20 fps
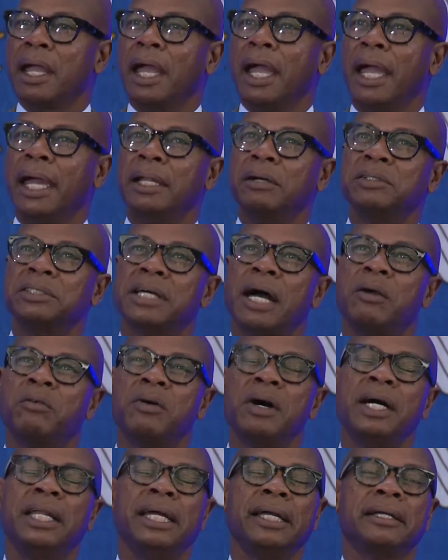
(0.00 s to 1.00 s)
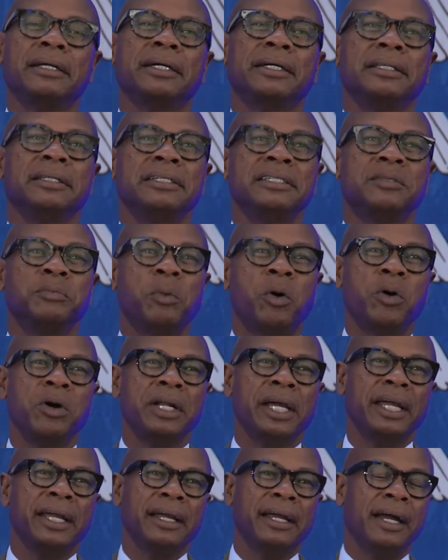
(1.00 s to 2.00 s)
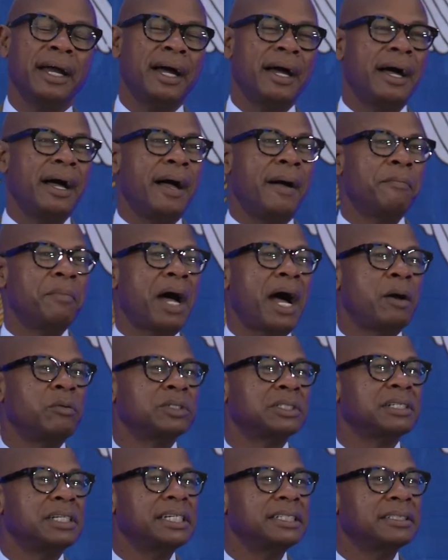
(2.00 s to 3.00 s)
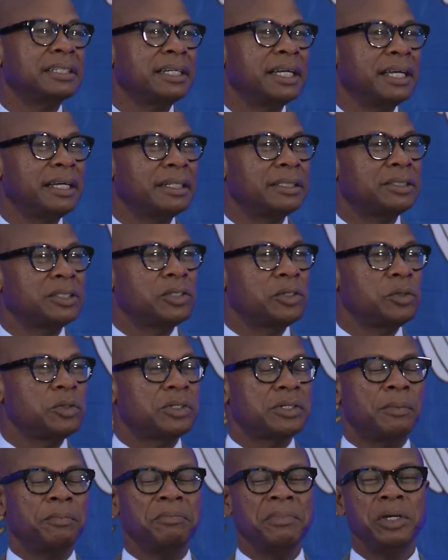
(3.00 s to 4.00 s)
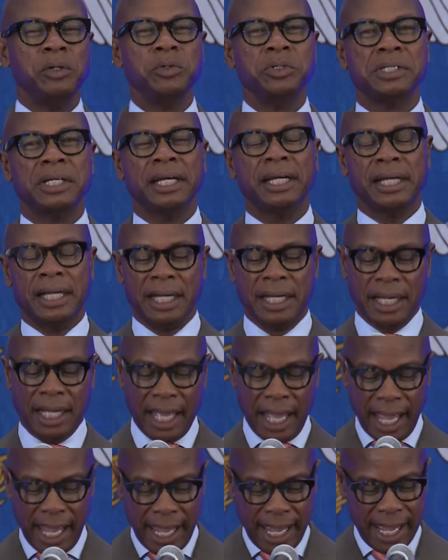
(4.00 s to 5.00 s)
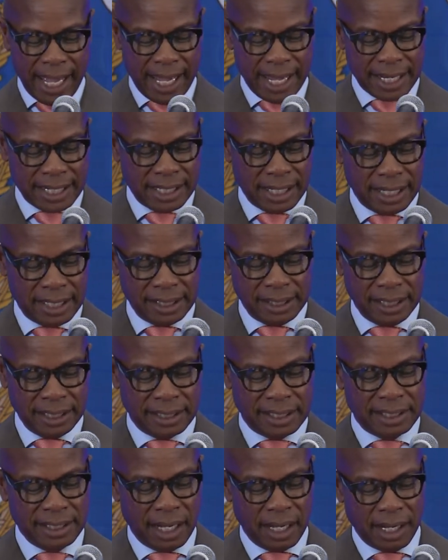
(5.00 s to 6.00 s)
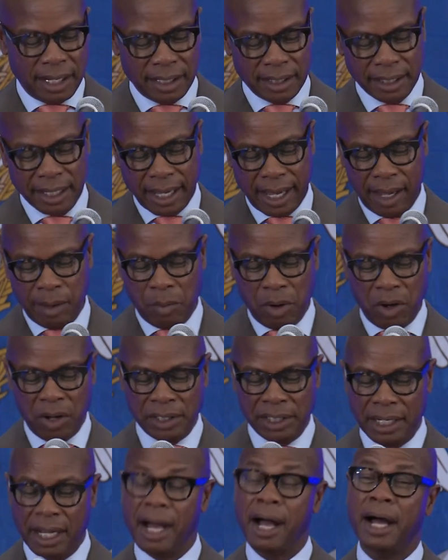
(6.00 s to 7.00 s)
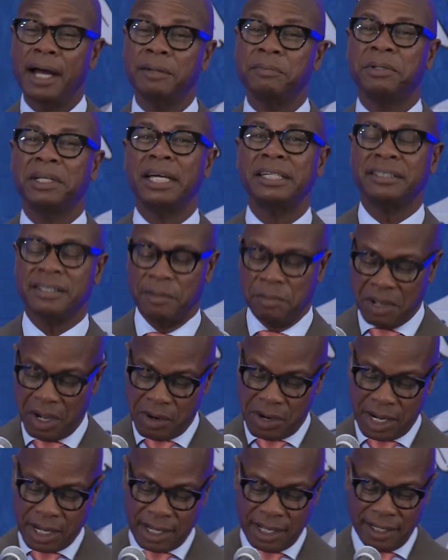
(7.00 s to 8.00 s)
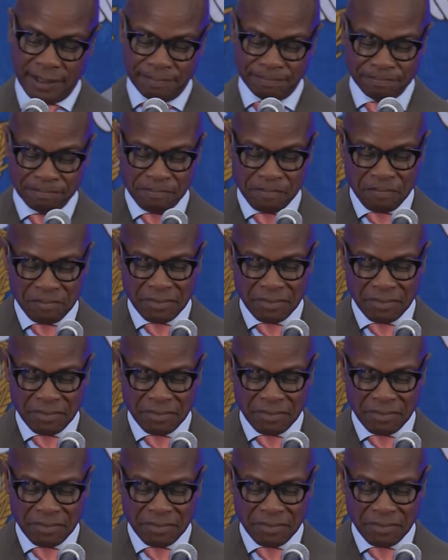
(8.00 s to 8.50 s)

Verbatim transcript: And it was ironic, this morning um, I was listening to some music and this song came on, God Bless America.